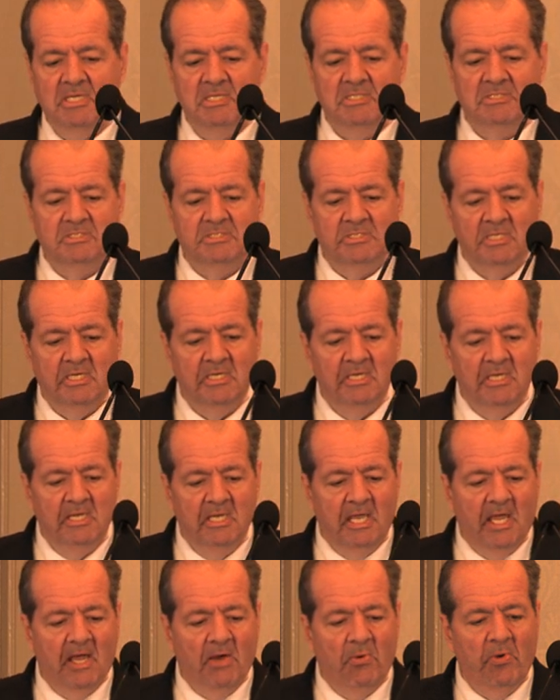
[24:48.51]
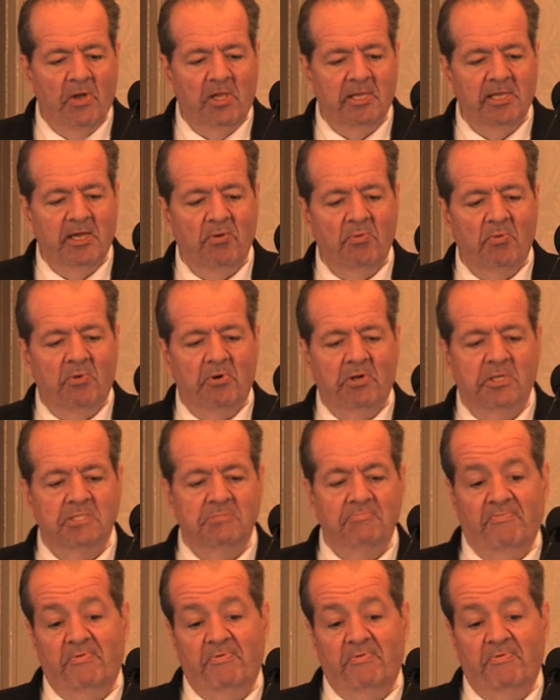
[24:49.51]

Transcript: is how well that works.